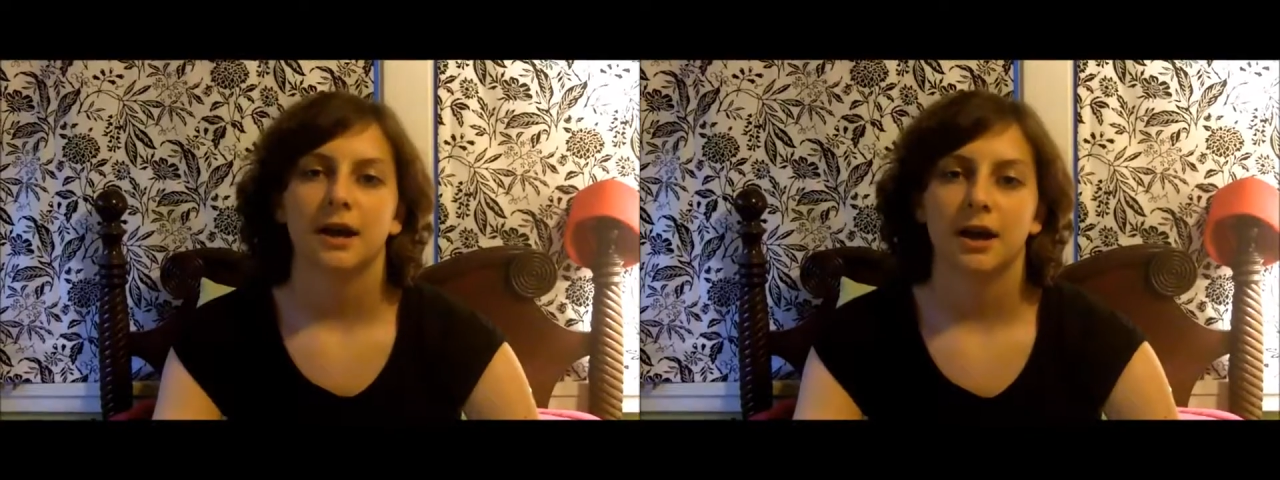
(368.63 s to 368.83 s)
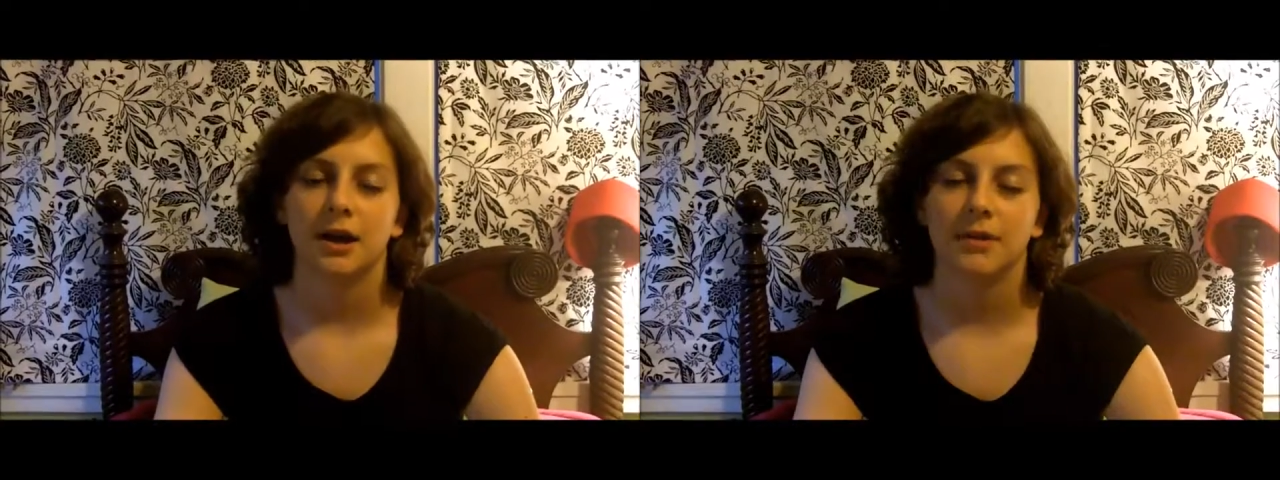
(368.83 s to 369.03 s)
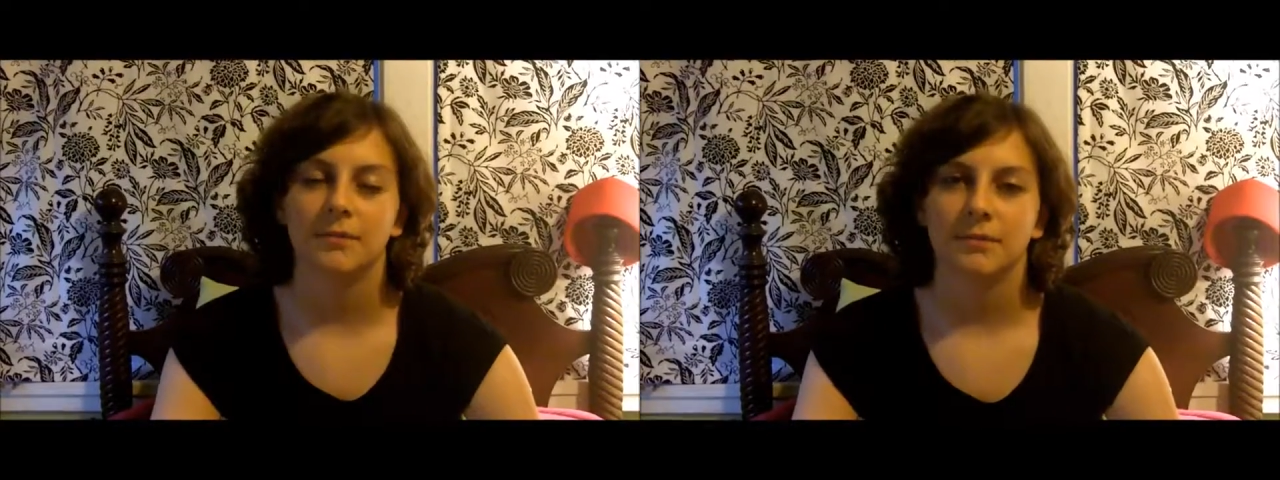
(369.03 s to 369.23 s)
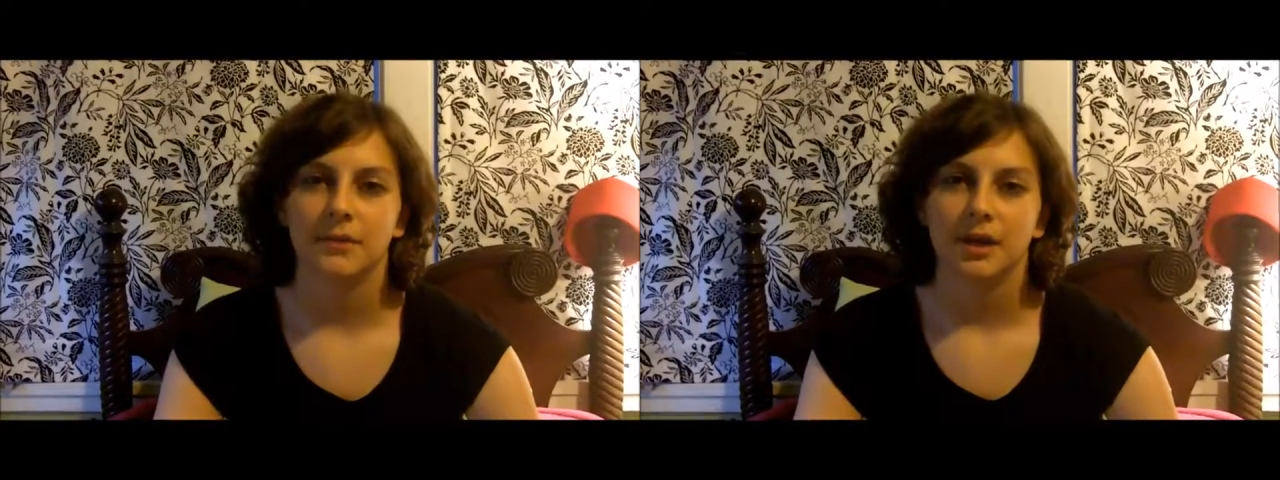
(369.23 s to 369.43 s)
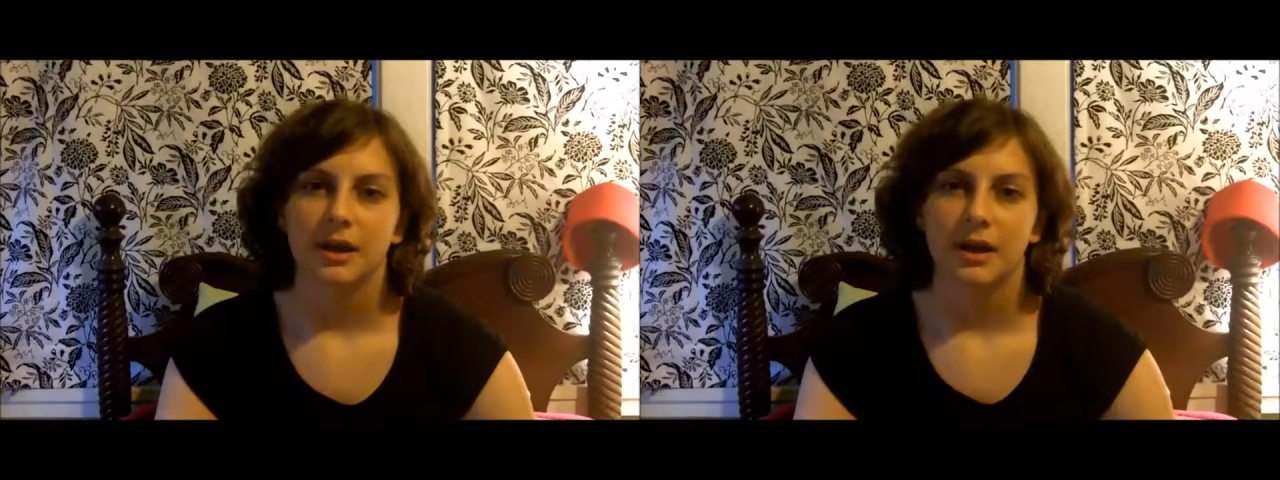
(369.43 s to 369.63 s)
I'm
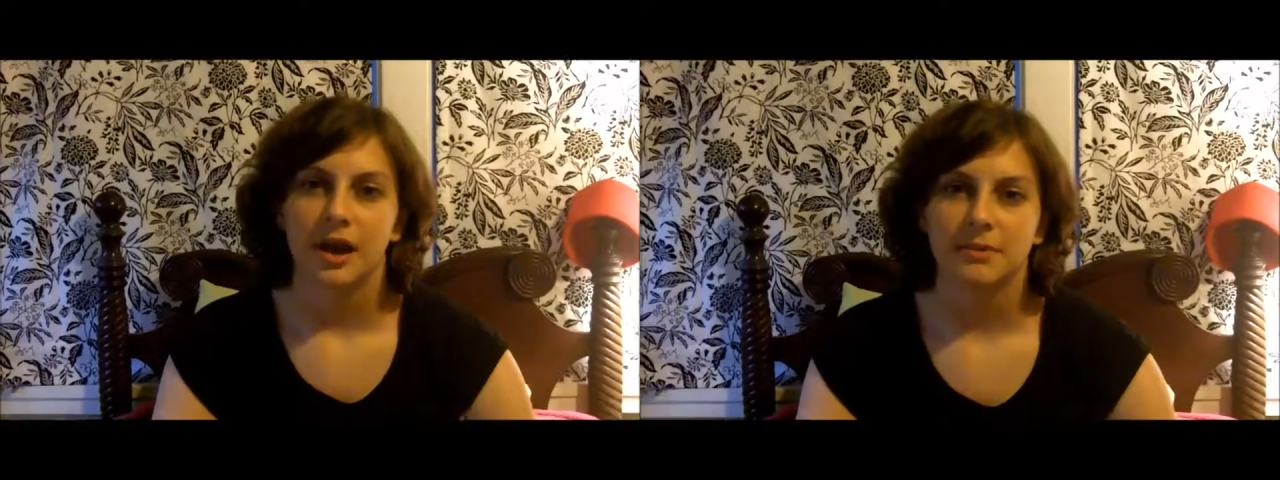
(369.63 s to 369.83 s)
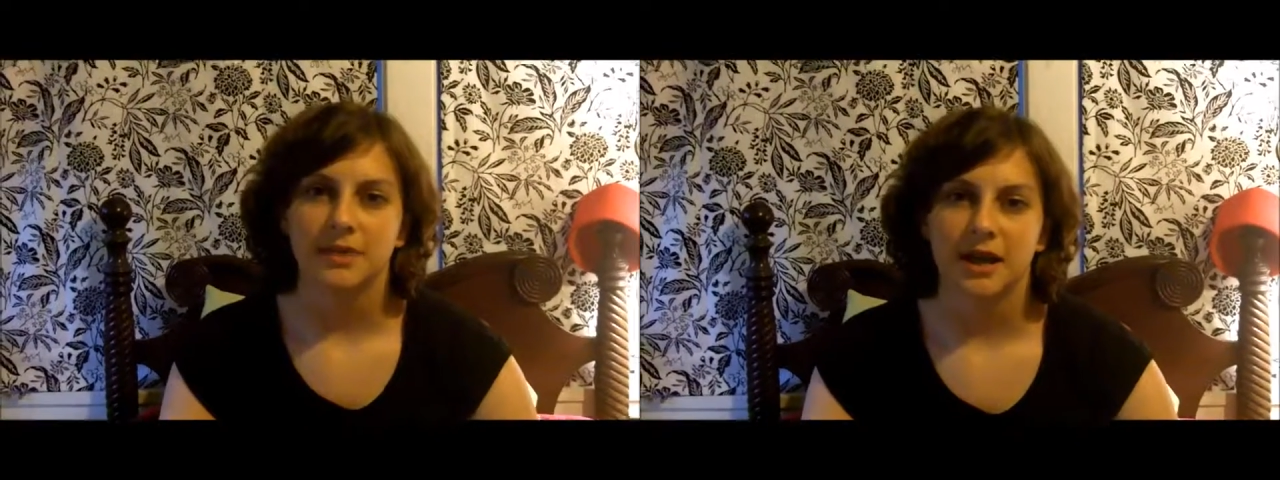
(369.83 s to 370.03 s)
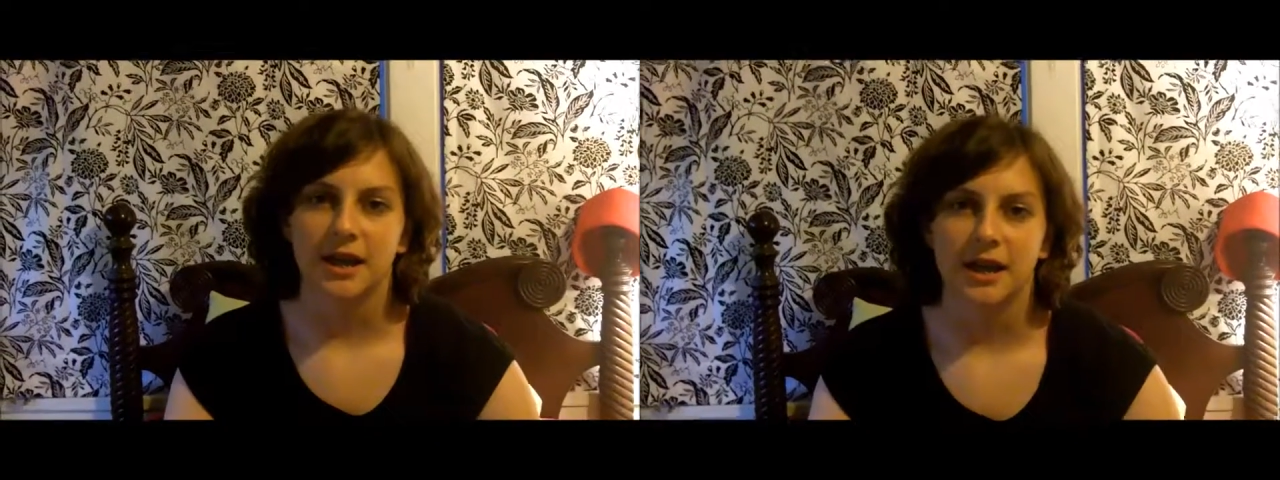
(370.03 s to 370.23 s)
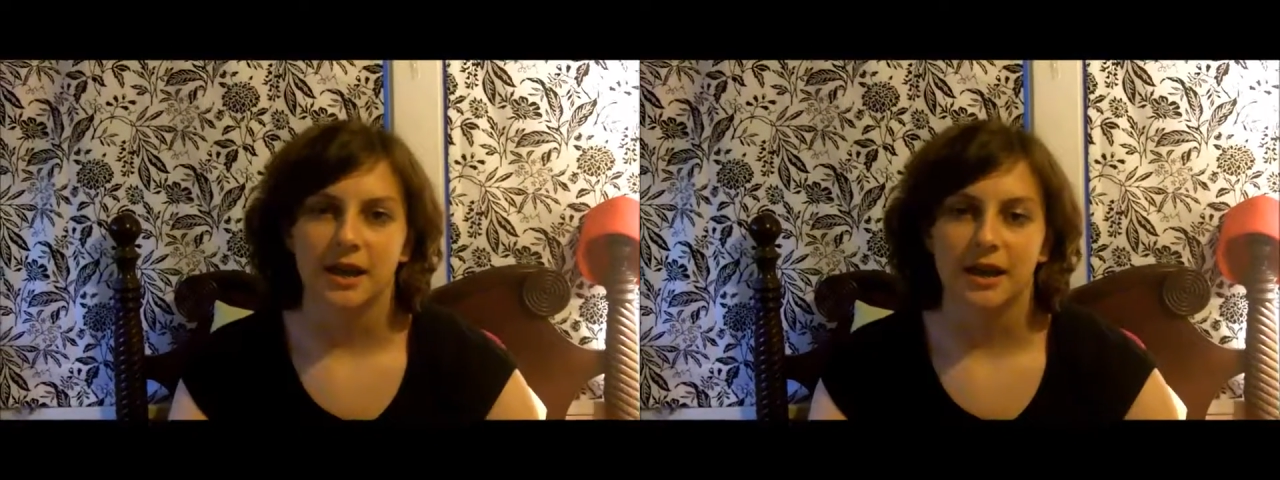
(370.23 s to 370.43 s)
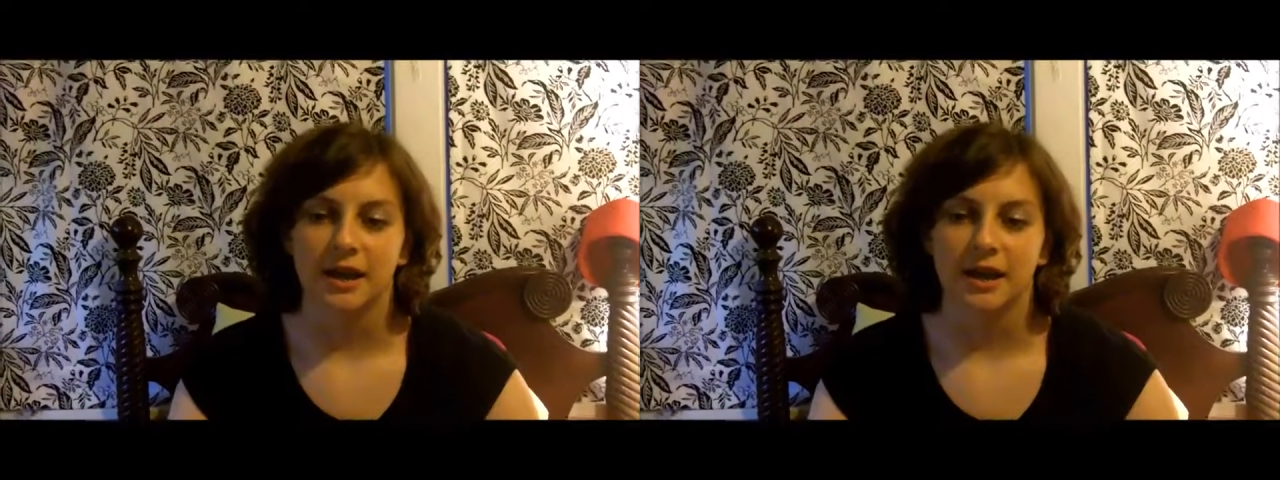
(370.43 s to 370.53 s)
taking